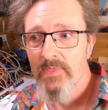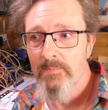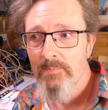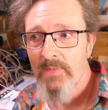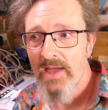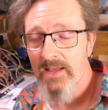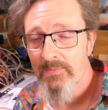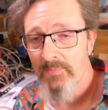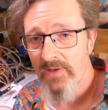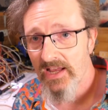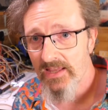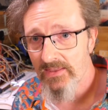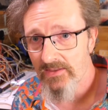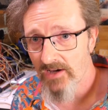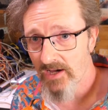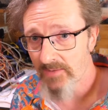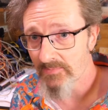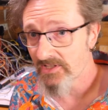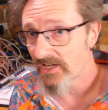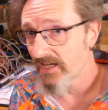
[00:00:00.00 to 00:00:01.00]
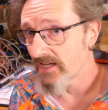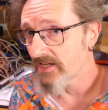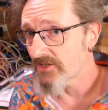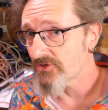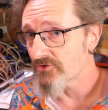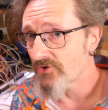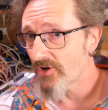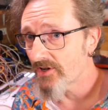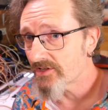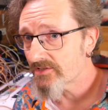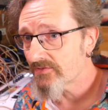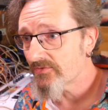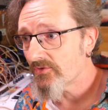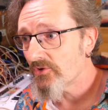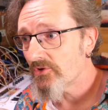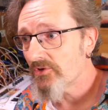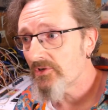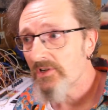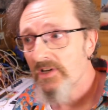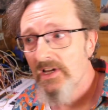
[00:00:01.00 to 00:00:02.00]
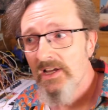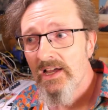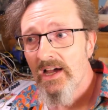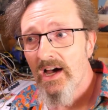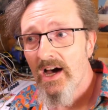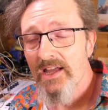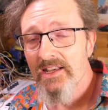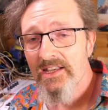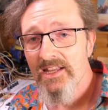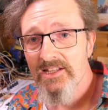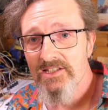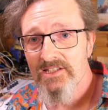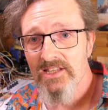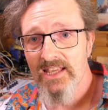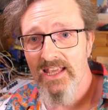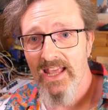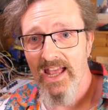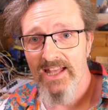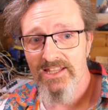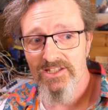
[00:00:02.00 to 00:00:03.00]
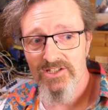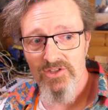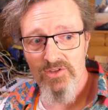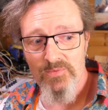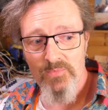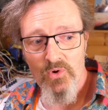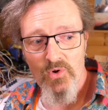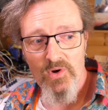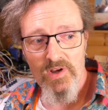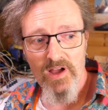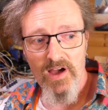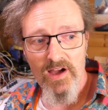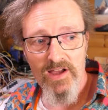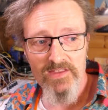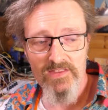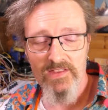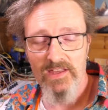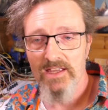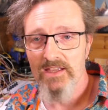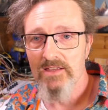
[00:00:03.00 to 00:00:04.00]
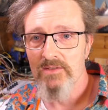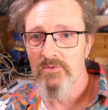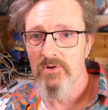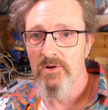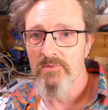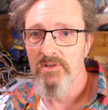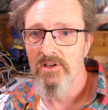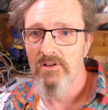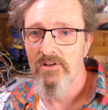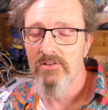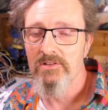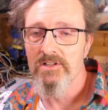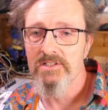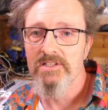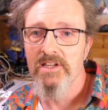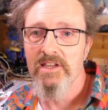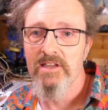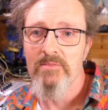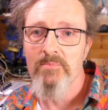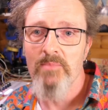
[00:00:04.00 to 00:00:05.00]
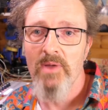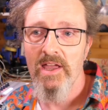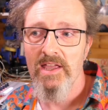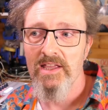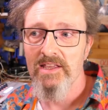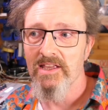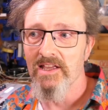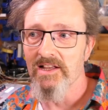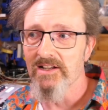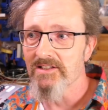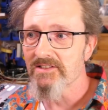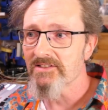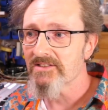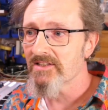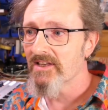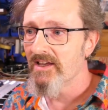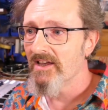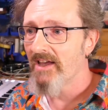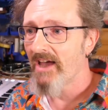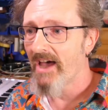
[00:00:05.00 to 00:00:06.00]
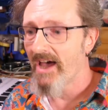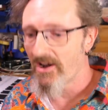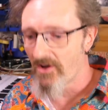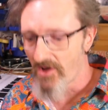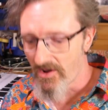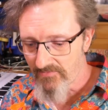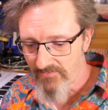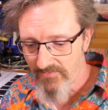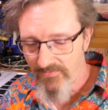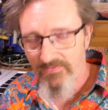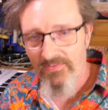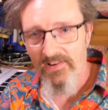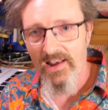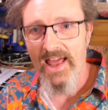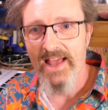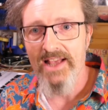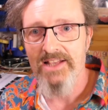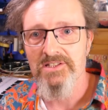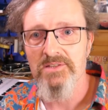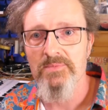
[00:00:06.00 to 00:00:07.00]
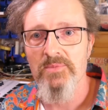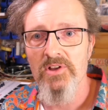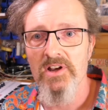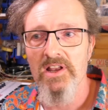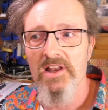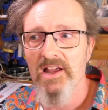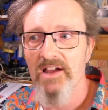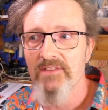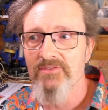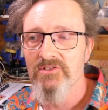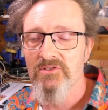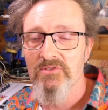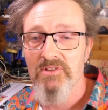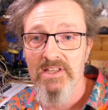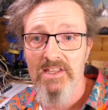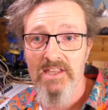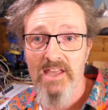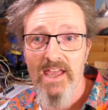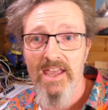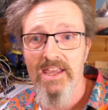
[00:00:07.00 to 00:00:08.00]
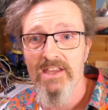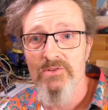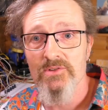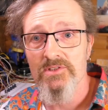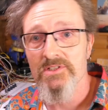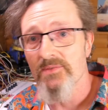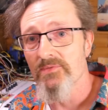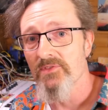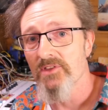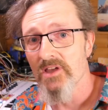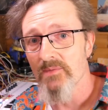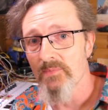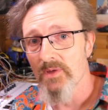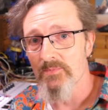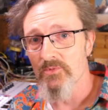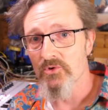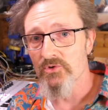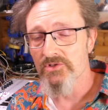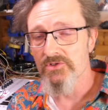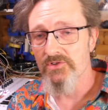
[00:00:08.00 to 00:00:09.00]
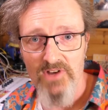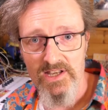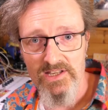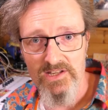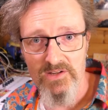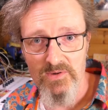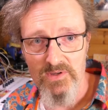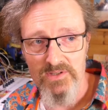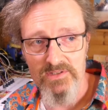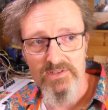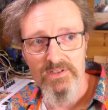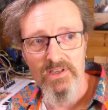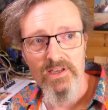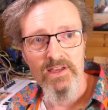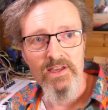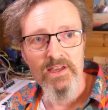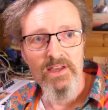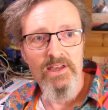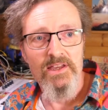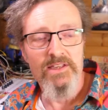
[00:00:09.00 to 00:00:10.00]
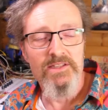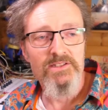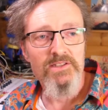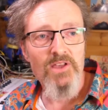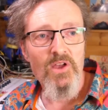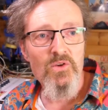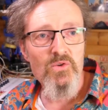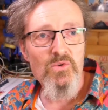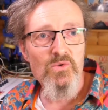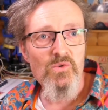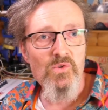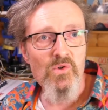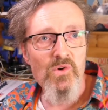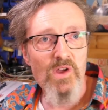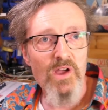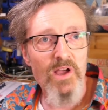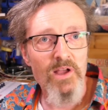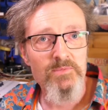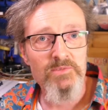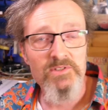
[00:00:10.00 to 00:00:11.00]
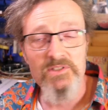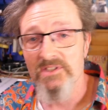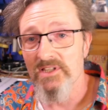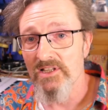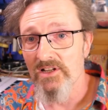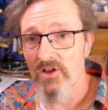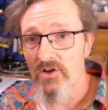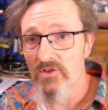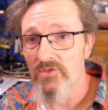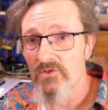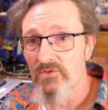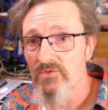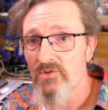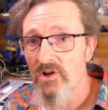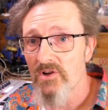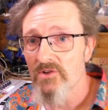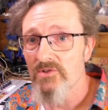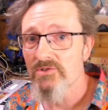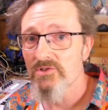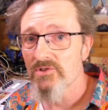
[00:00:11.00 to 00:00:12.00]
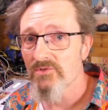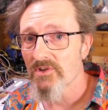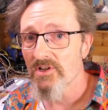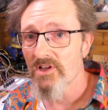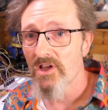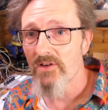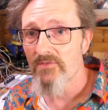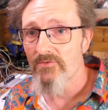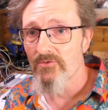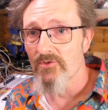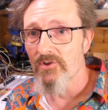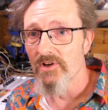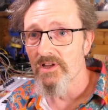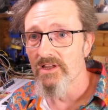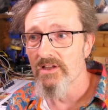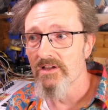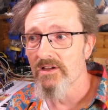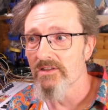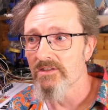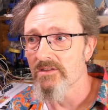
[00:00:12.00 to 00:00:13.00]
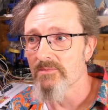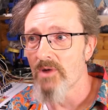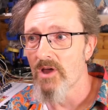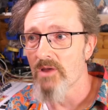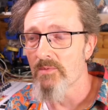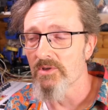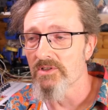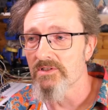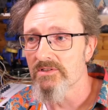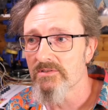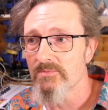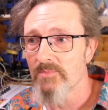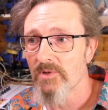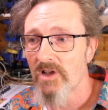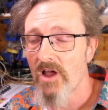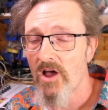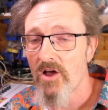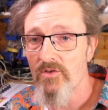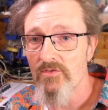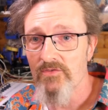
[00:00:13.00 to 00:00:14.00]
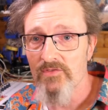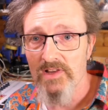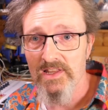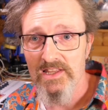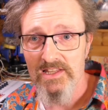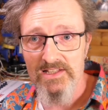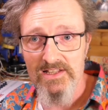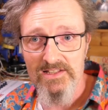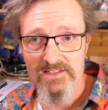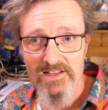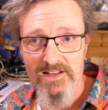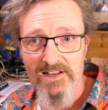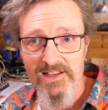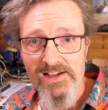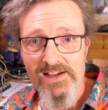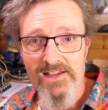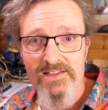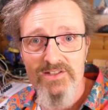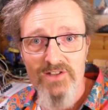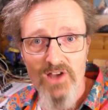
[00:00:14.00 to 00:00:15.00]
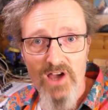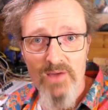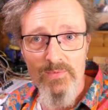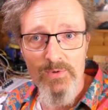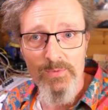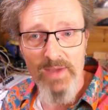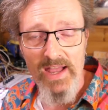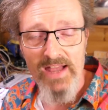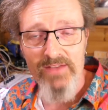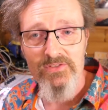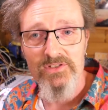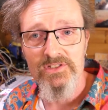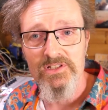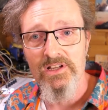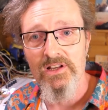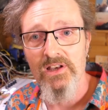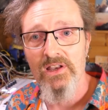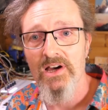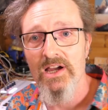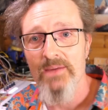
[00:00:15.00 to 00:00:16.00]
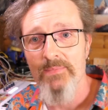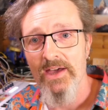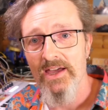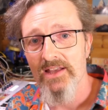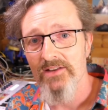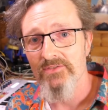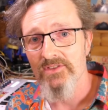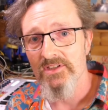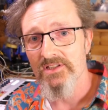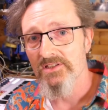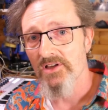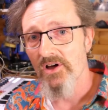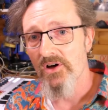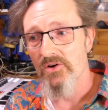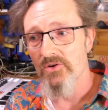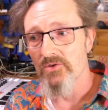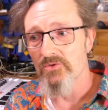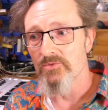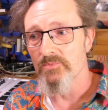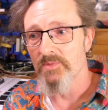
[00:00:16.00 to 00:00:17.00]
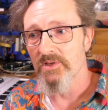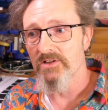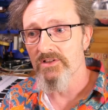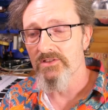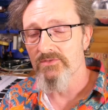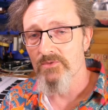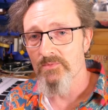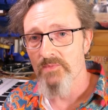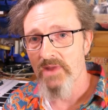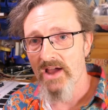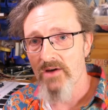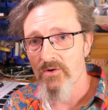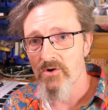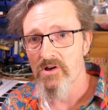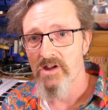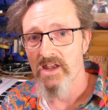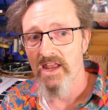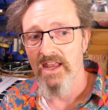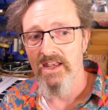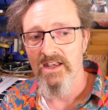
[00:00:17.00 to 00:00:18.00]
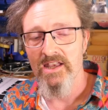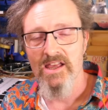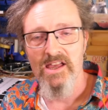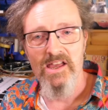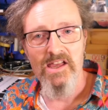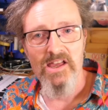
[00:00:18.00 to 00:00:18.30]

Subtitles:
back pain that I'm taking drugs for. I need to get to the point, I think, where I'm no longer taking painkillers and I'm flexible enough to engage with something a bit more strenuous. So I'm still on the road to recovery at the moment, but hopefully this is the last time I'm having to climb out of this hole, because from now on in